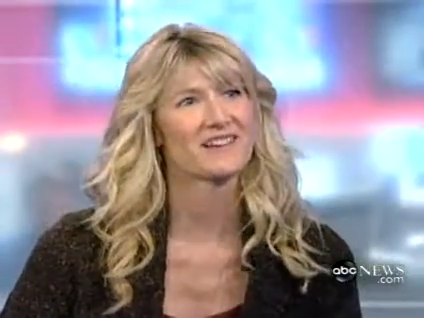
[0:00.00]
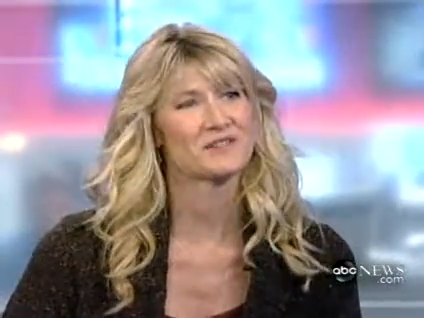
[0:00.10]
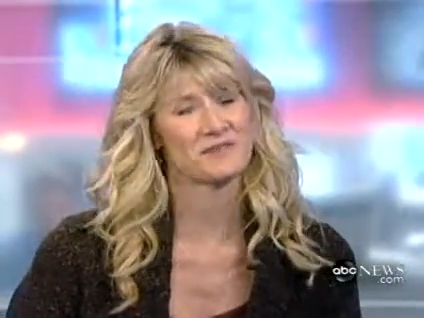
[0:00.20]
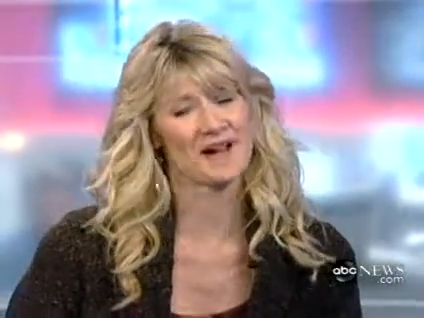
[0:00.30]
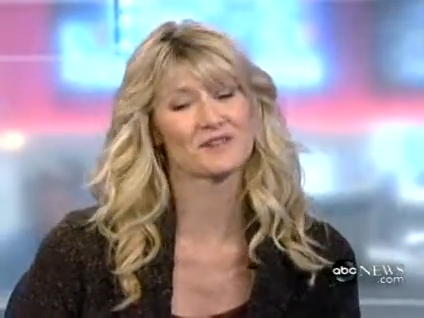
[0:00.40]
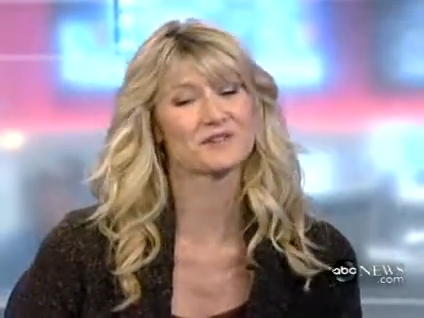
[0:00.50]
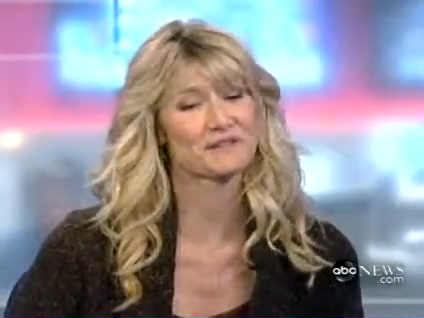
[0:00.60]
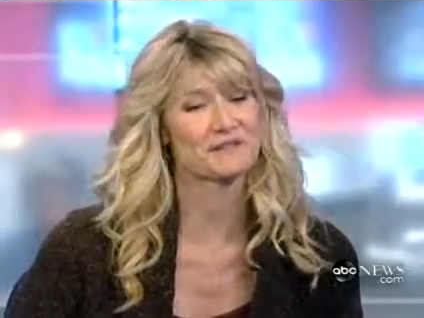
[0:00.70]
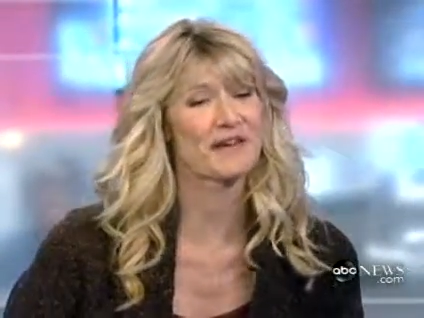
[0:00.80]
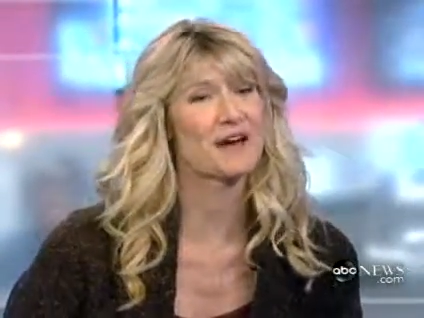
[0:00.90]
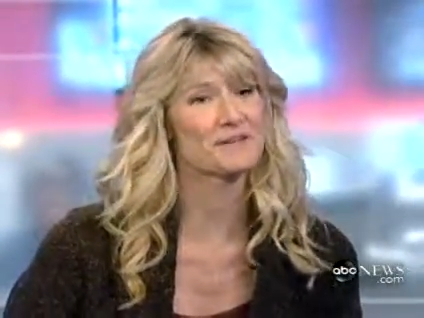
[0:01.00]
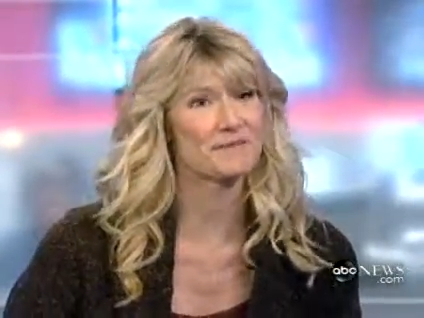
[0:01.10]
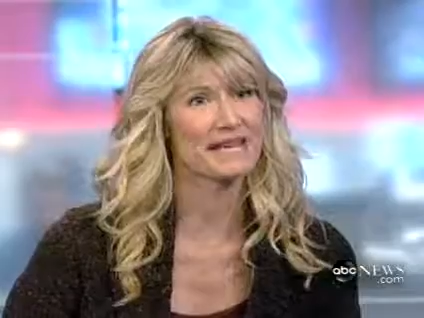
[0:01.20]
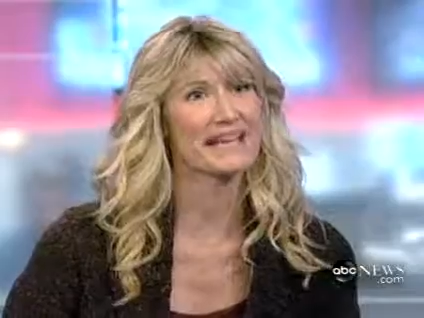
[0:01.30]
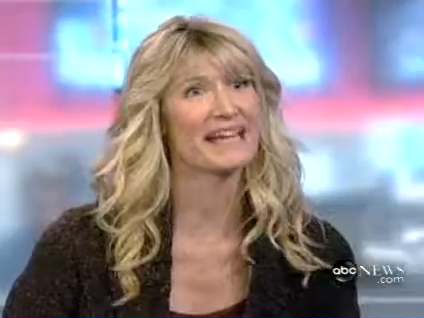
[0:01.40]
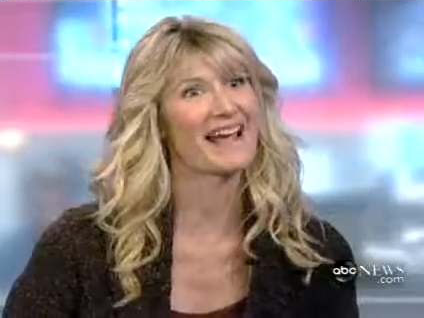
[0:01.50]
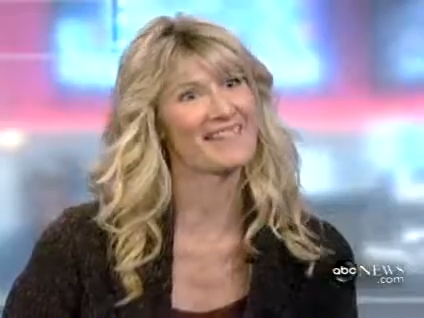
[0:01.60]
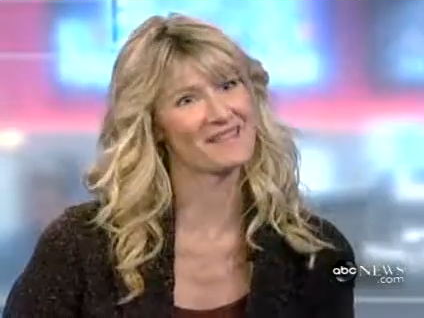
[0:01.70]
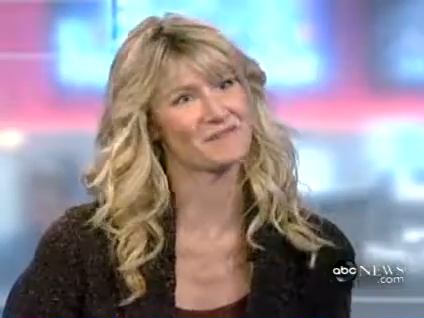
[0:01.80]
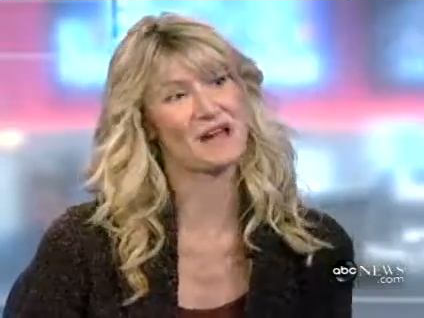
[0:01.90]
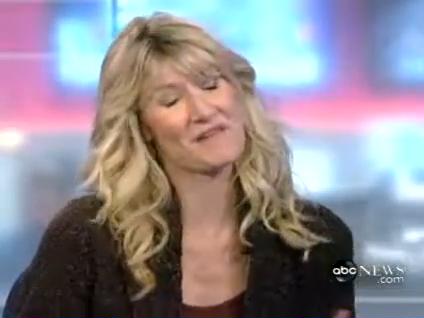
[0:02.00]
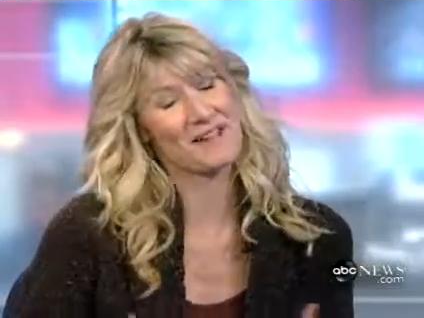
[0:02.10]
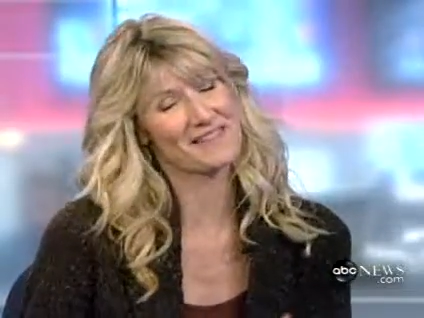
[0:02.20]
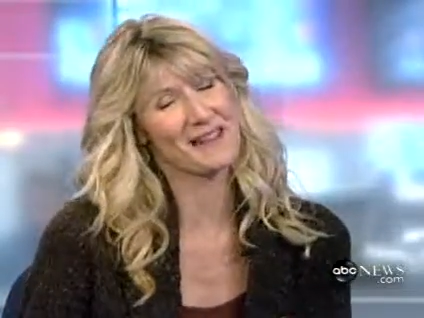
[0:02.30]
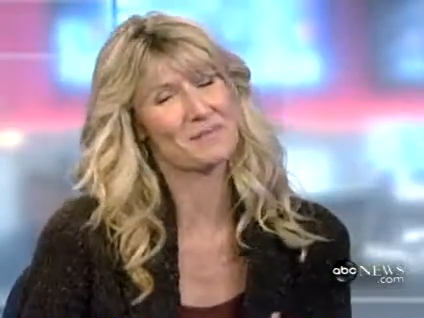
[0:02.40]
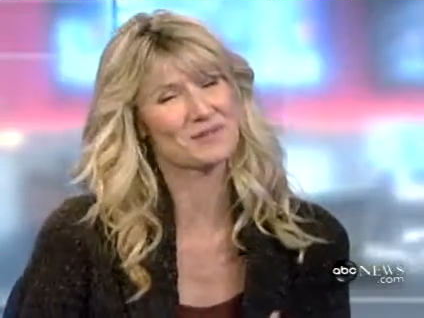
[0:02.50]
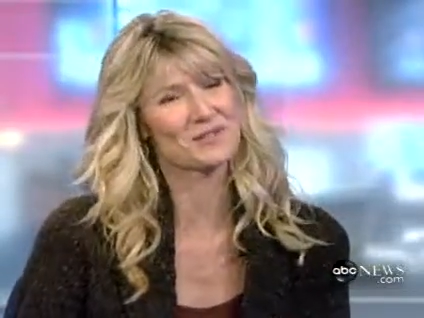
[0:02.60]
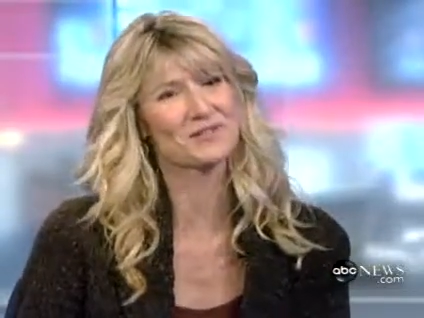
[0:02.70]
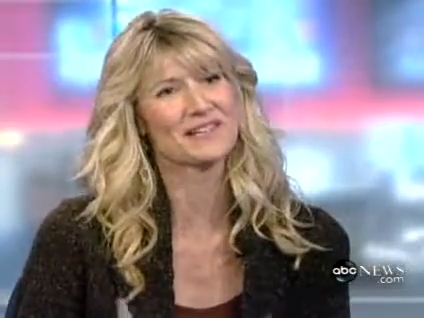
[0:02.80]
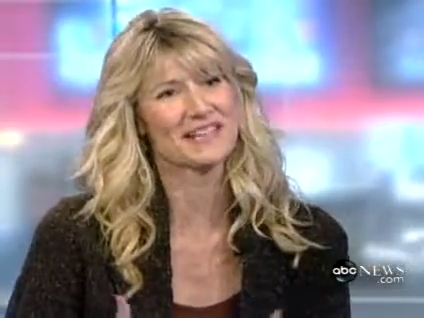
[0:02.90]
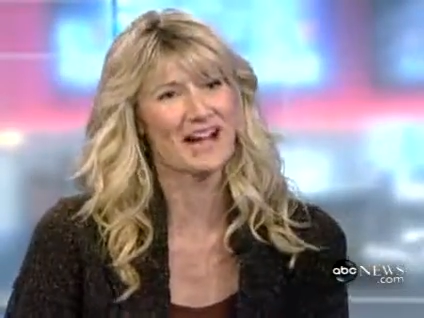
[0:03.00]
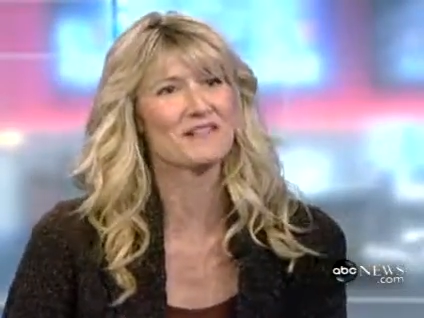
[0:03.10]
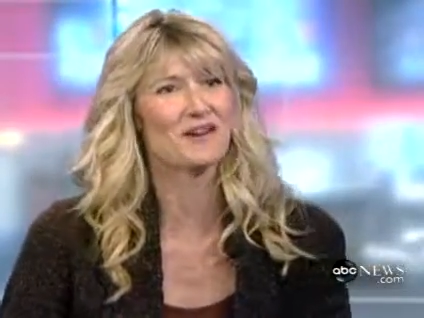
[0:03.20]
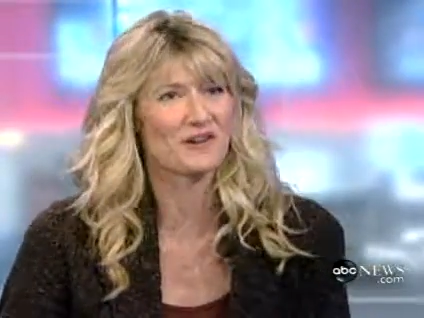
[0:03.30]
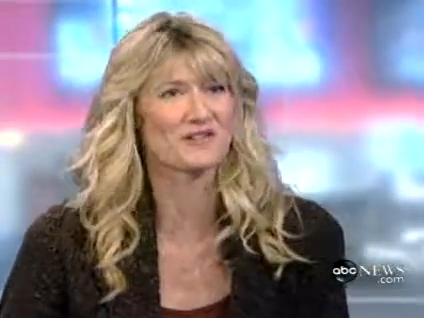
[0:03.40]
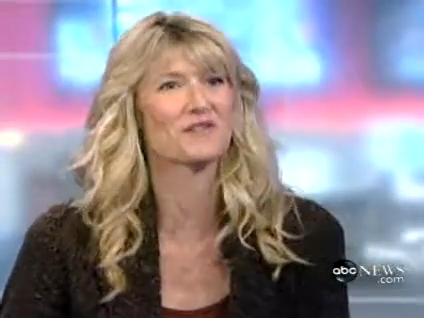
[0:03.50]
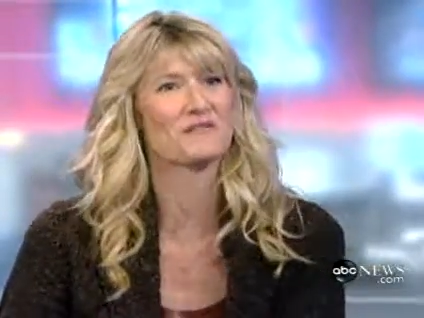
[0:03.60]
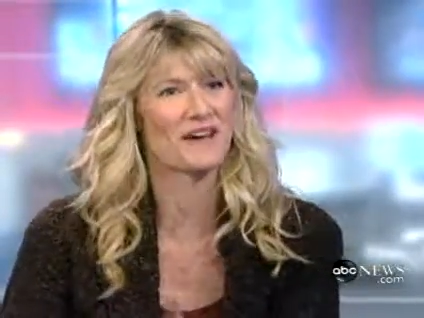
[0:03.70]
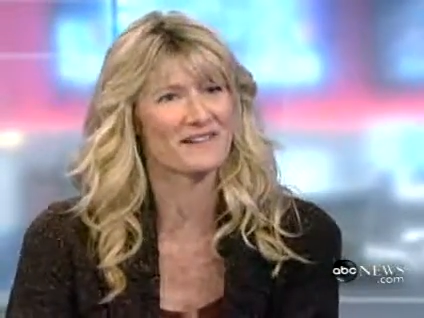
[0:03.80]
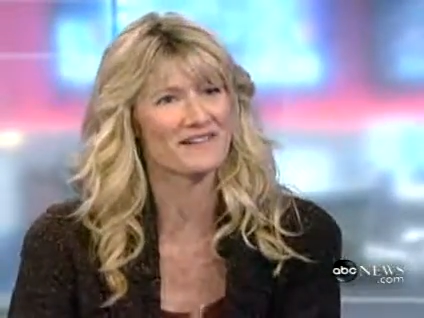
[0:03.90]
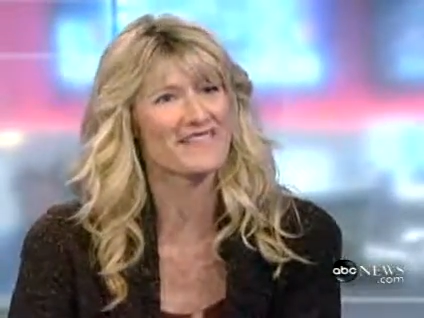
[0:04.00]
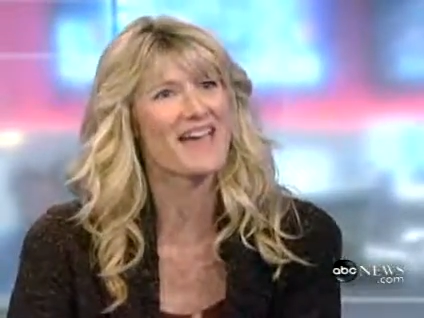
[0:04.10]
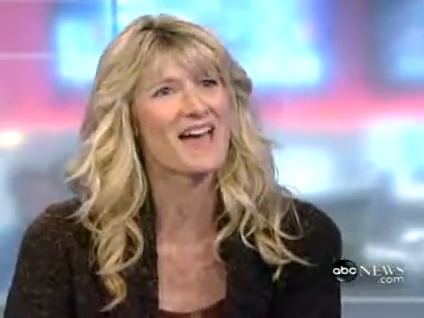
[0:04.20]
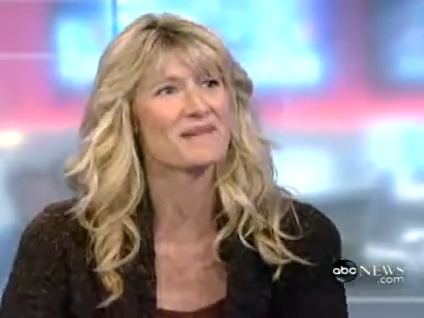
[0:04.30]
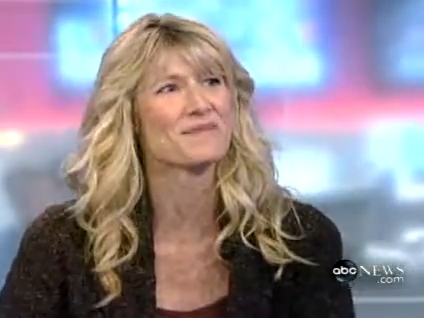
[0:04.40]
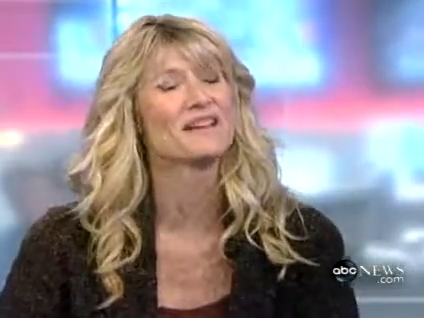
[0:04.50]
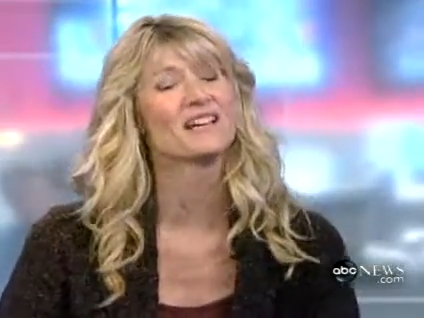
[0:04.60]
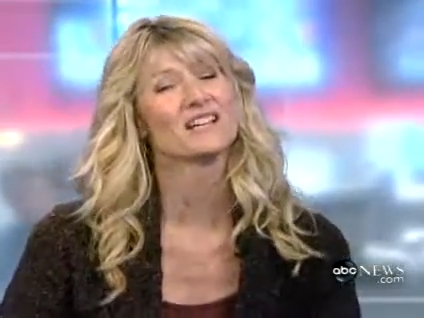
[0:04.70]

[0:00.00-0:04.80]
directors have found me, and then when I've had the opportunity, I've also found them